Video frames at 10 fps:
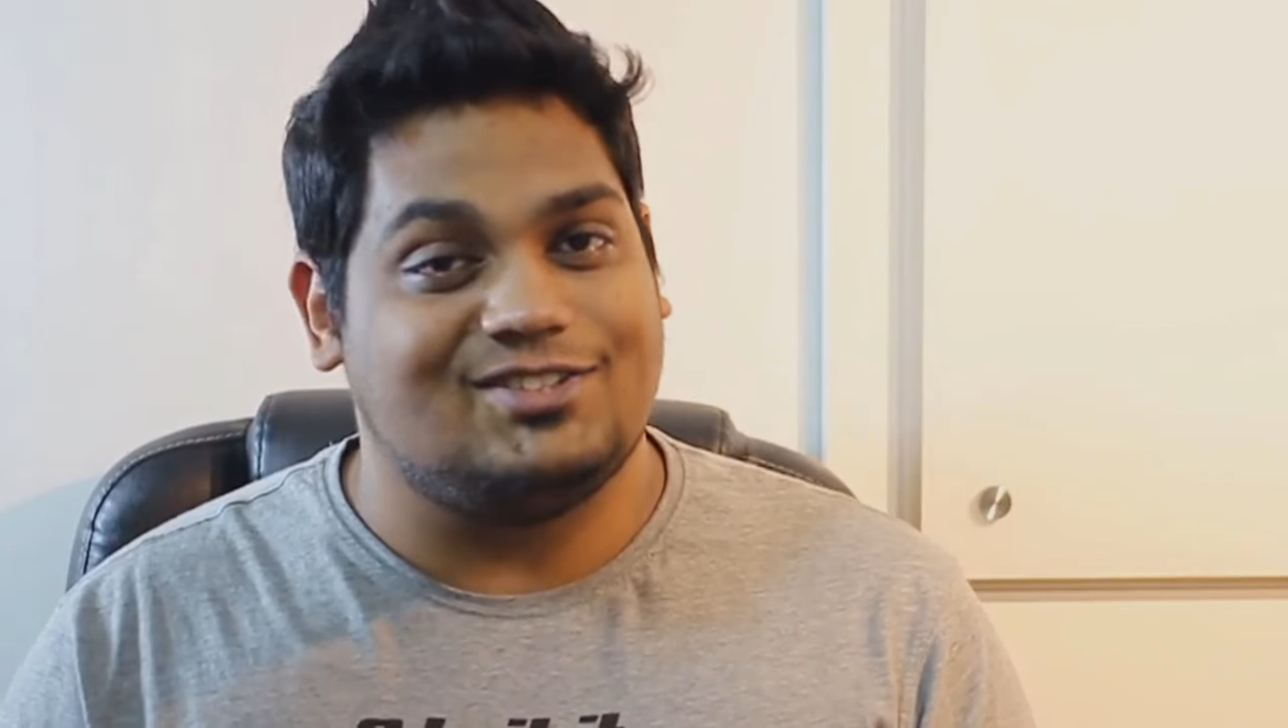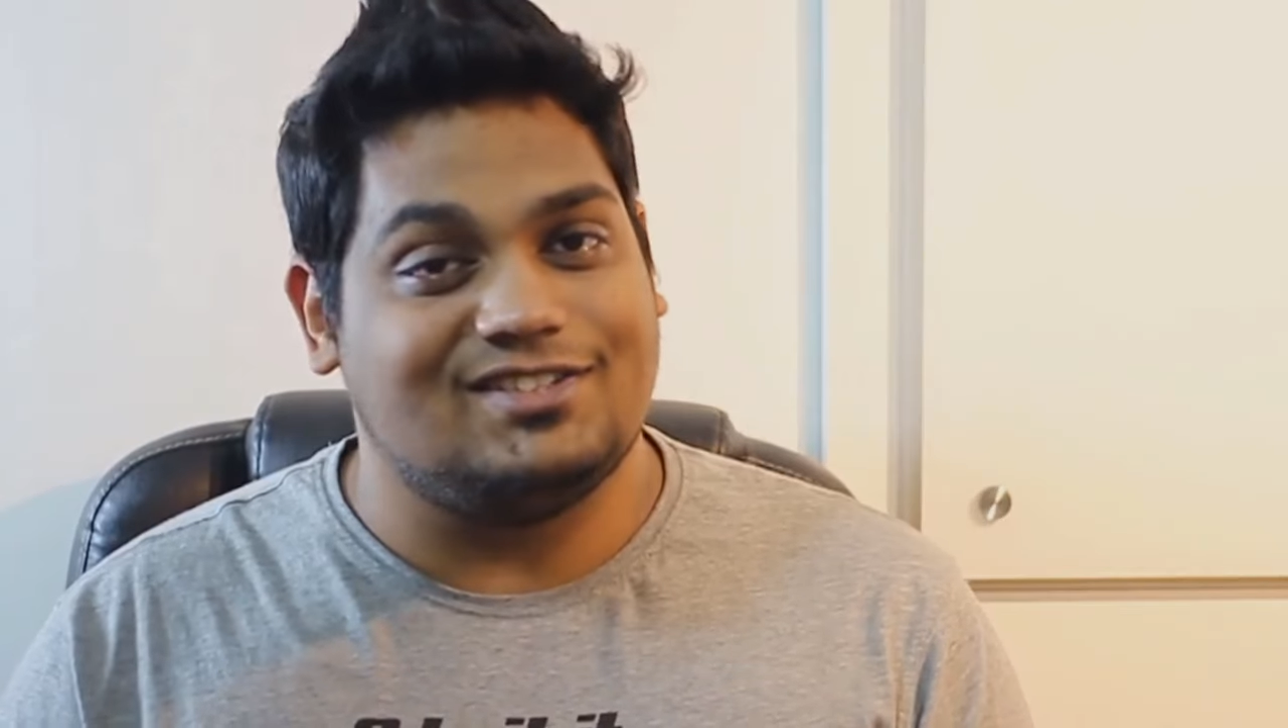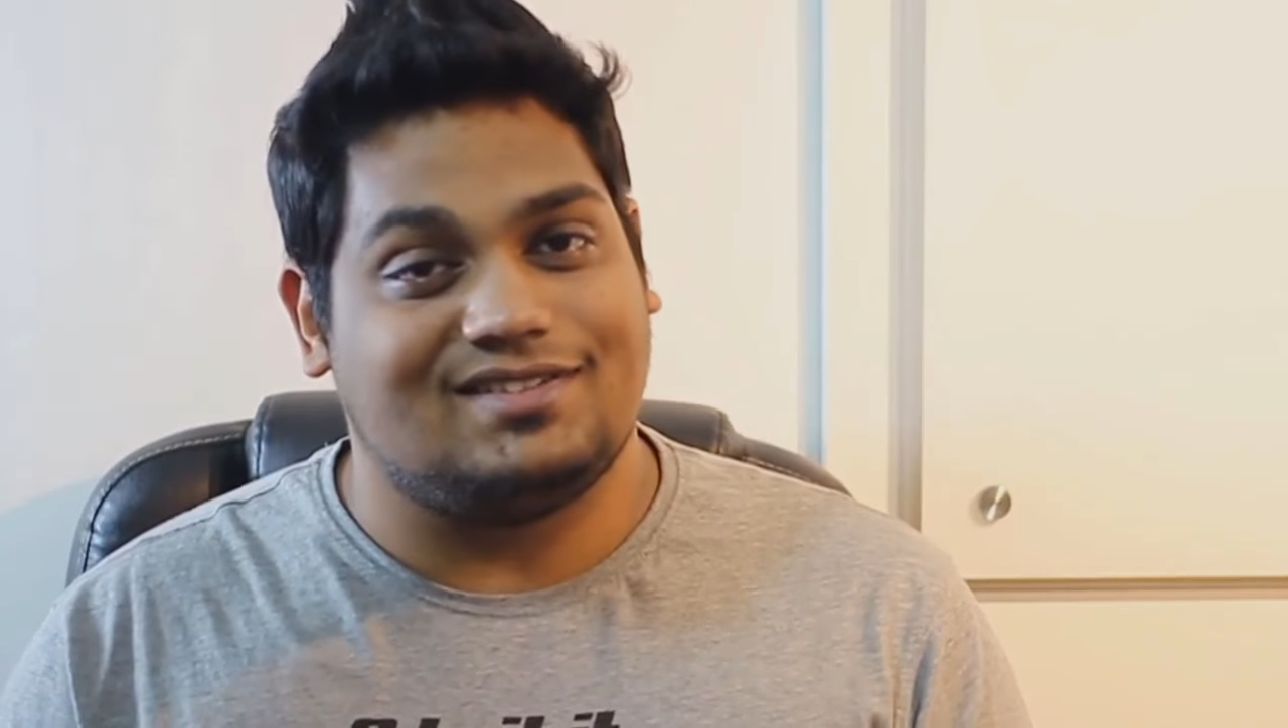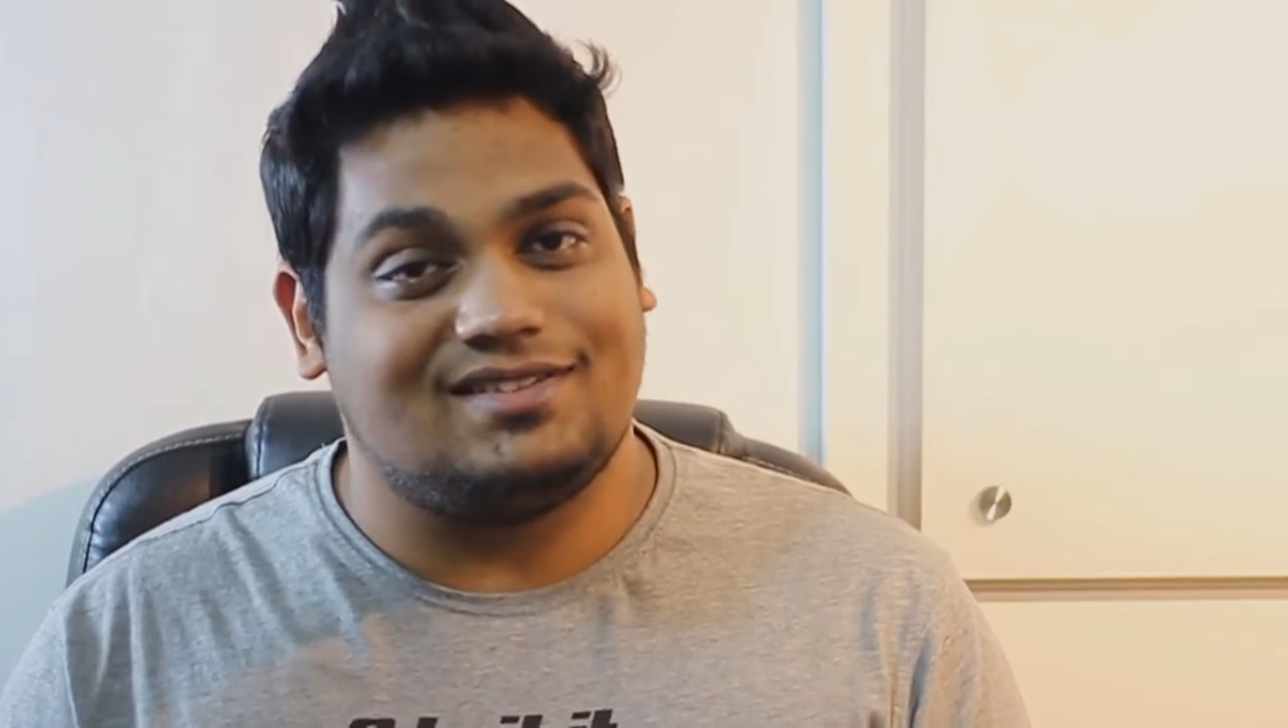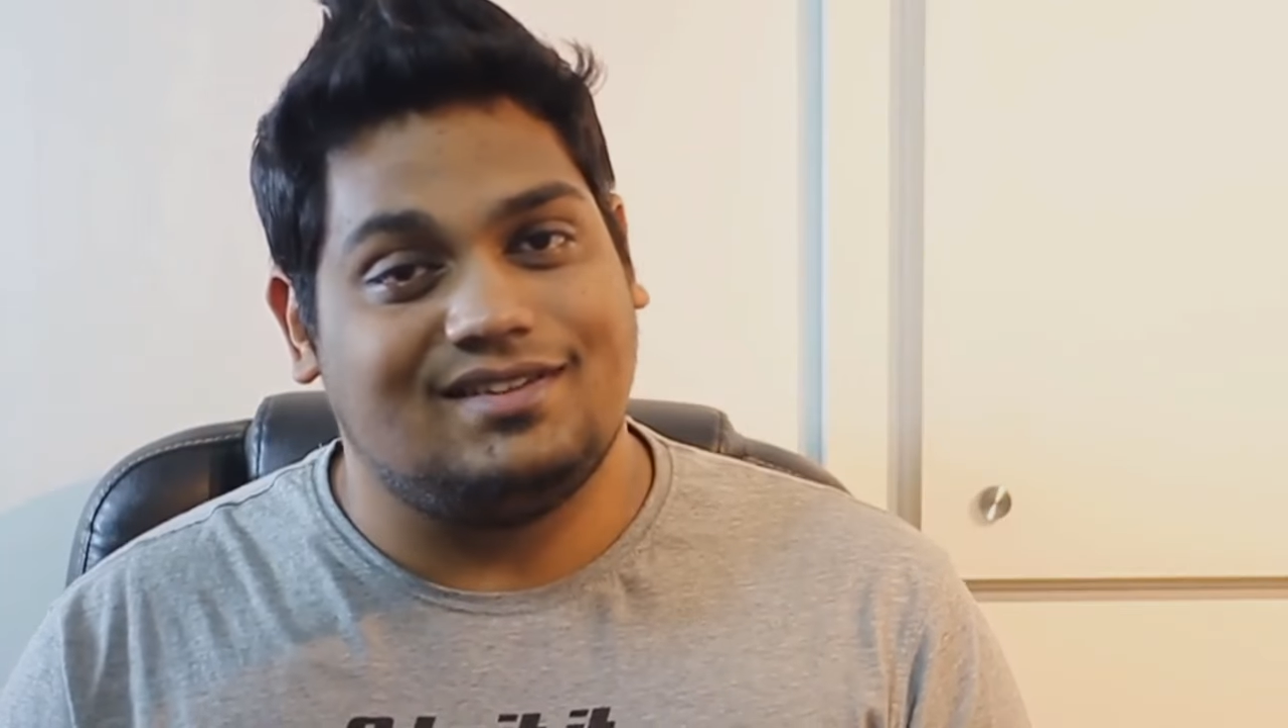
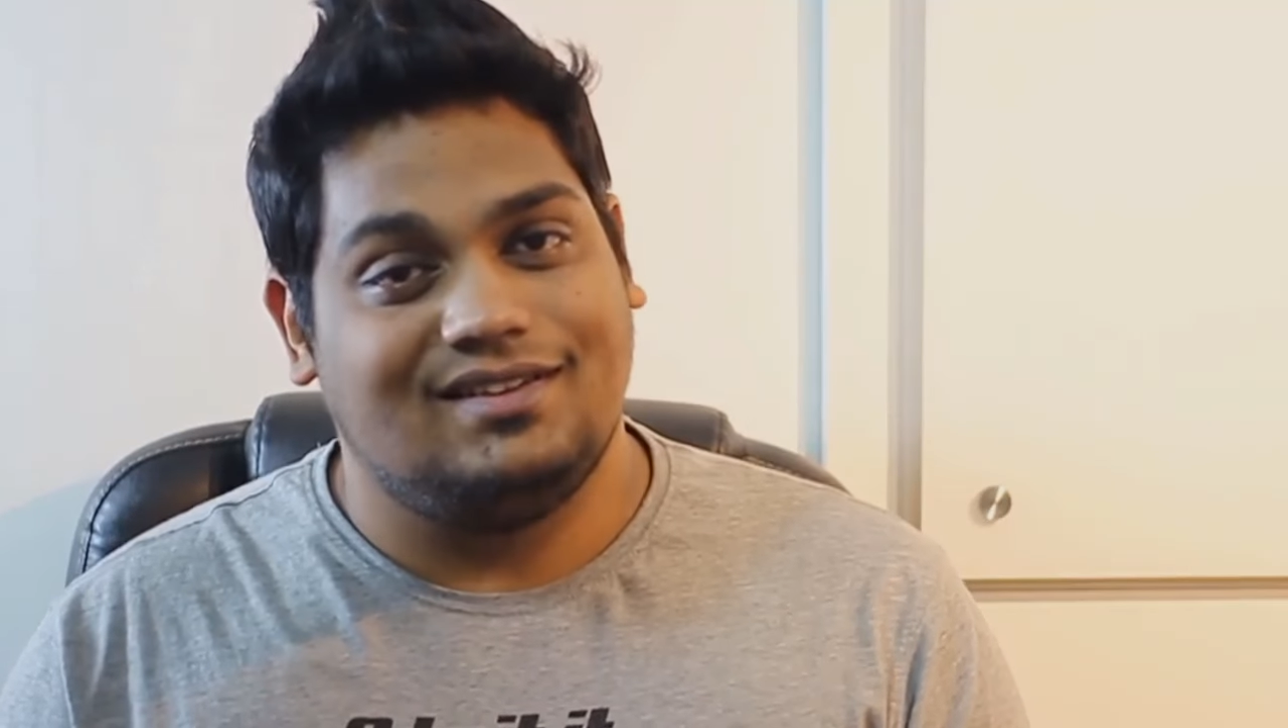just